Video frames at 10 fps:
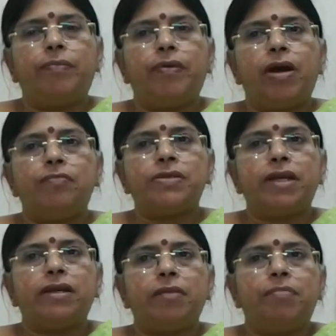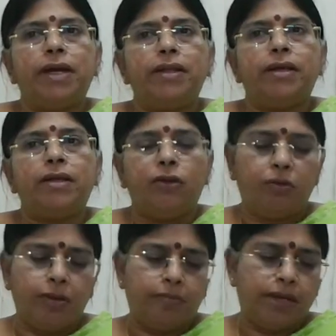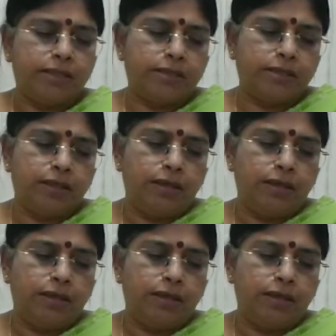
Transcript: obstructed by the tumor mass.